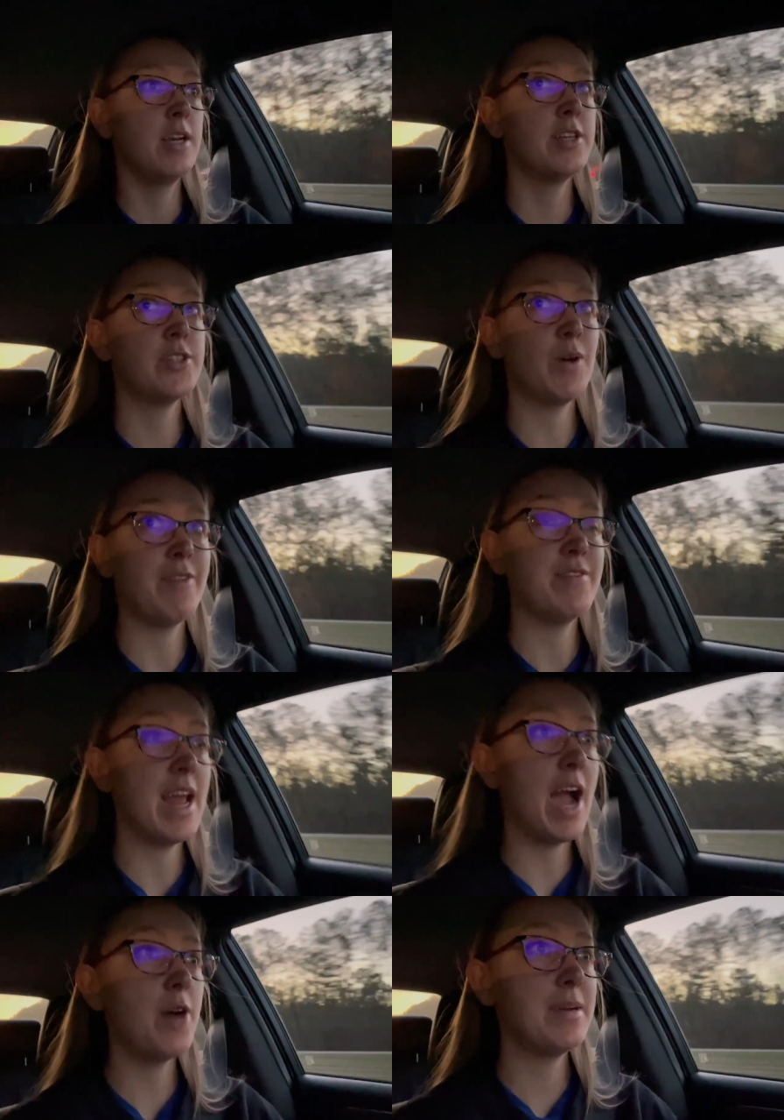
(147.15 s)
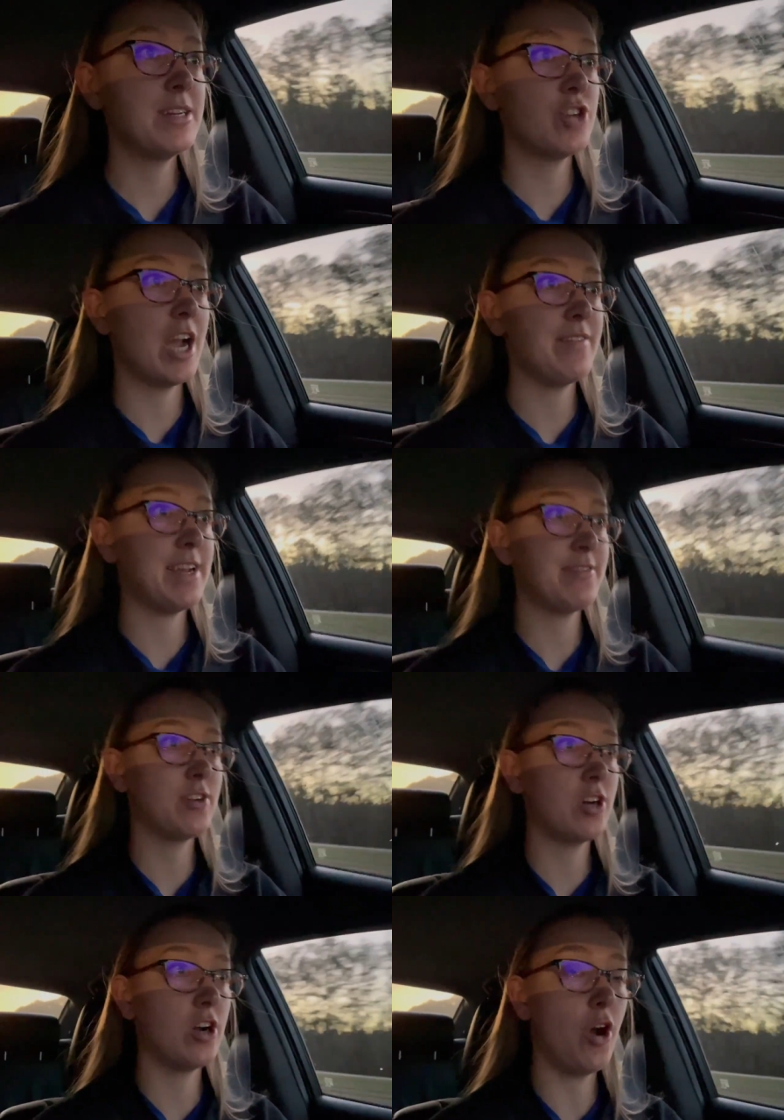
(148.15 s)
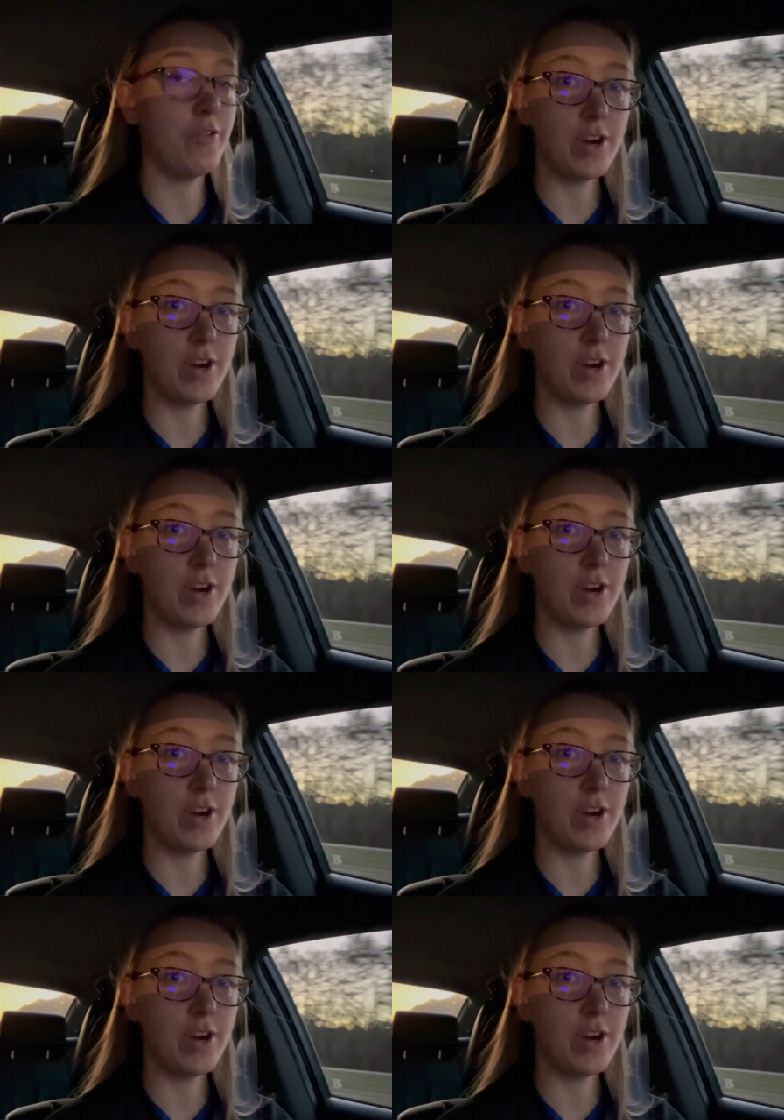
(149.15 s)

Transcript: So I've now been driving for over